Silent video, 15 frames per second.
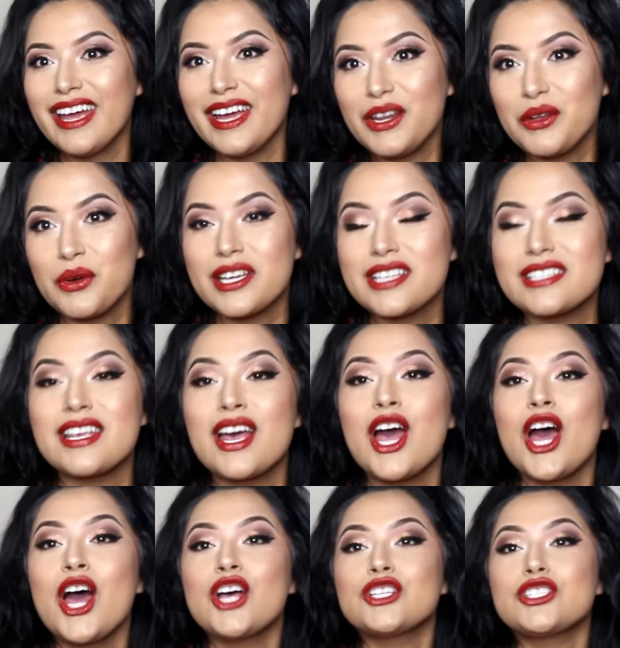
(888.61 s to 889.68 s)
Anyways,
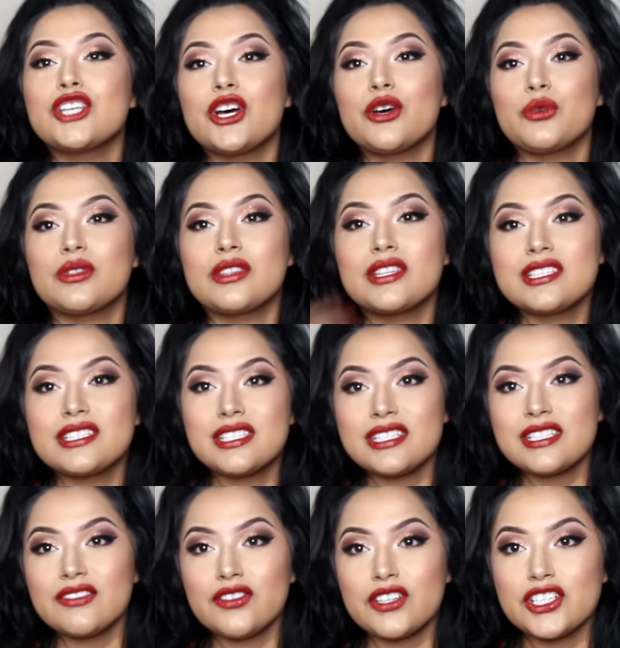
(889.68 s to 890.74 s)
so this
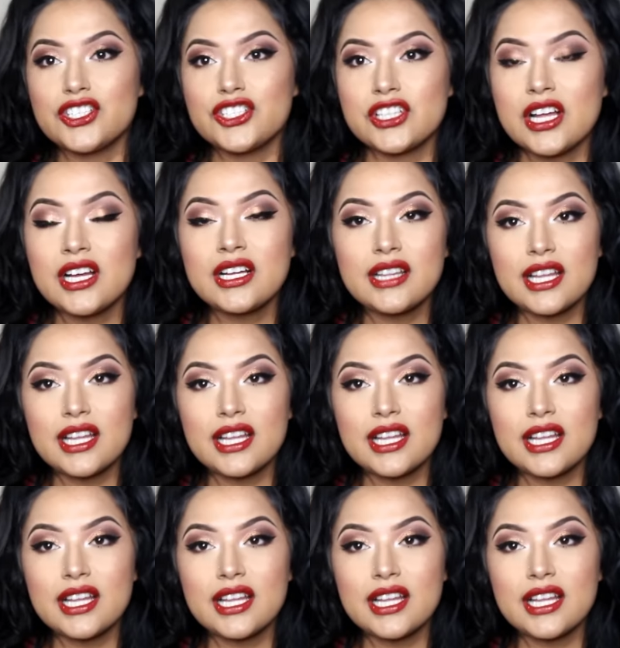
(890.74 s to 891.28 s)
is the finished look.